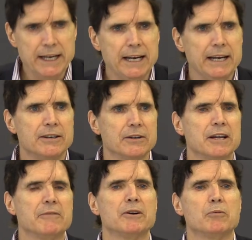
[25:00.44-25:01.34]
he
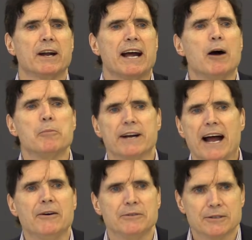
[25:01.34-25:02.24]
delivered what Albert
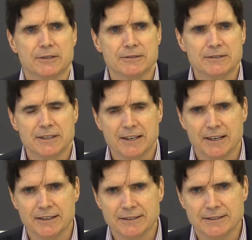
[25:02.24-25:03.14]
Outler,
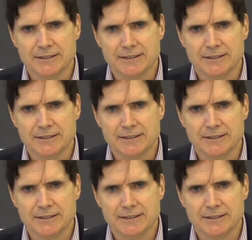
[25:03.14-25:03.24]
uh,